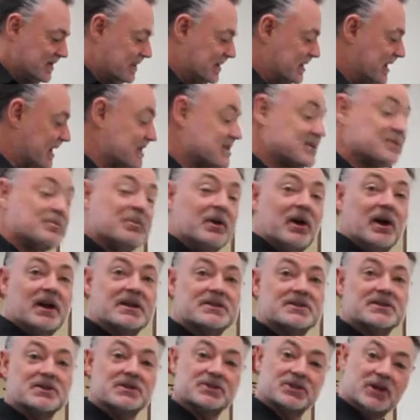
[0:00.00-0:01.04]
next
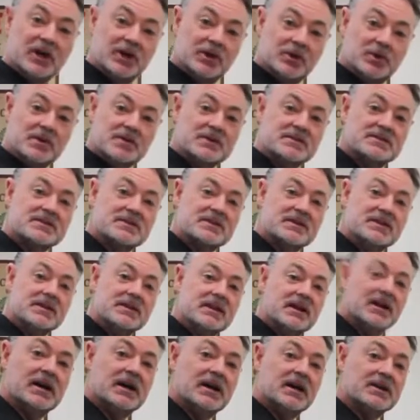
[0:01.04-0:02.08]
appliance to show you is
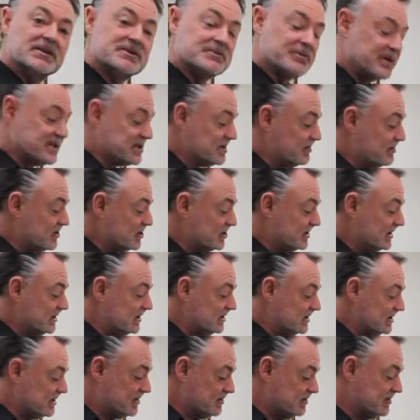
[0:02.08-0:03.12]
the espresso
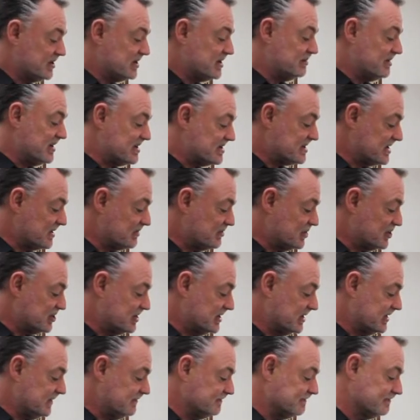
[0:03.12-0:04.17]
machine, the domestic
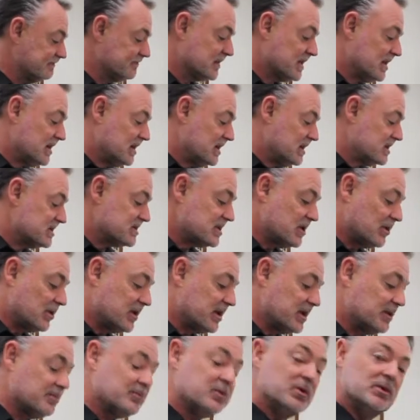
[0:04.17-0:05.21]
machine. So
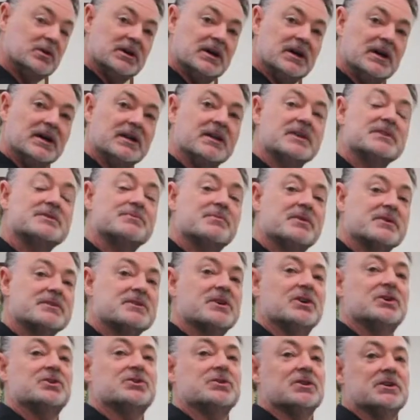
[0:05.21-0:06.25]
we're going to pull an
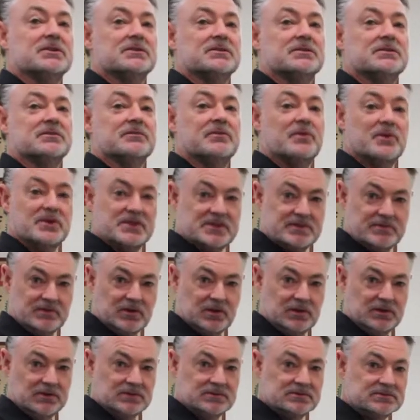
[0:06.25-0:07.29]
espresso shot first of
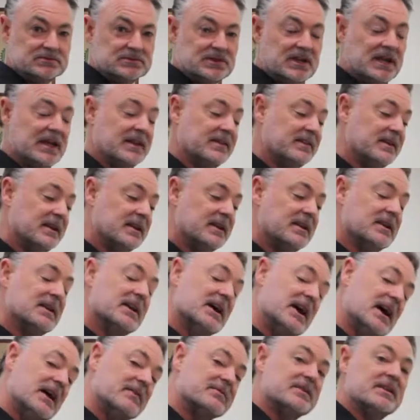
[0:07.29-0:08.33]
all, and then
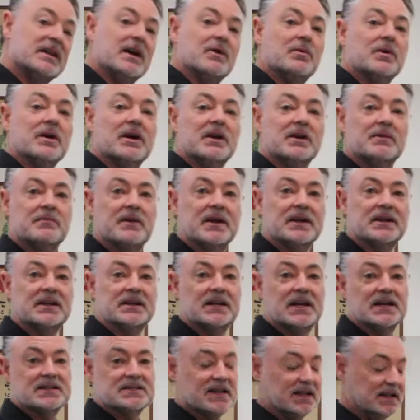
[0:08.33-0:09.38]
after that we're going to make a
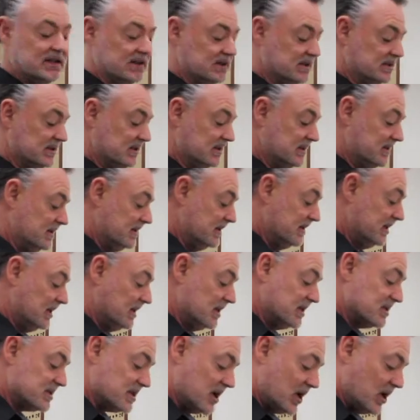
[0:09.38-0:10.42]
latte.
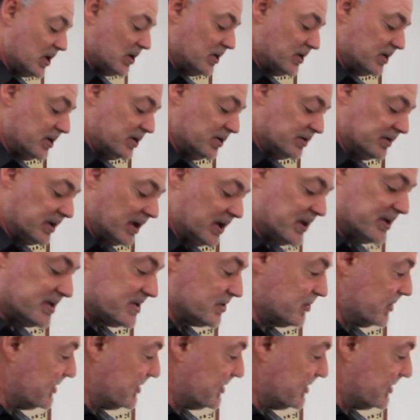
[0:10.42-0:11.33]
So you'll notice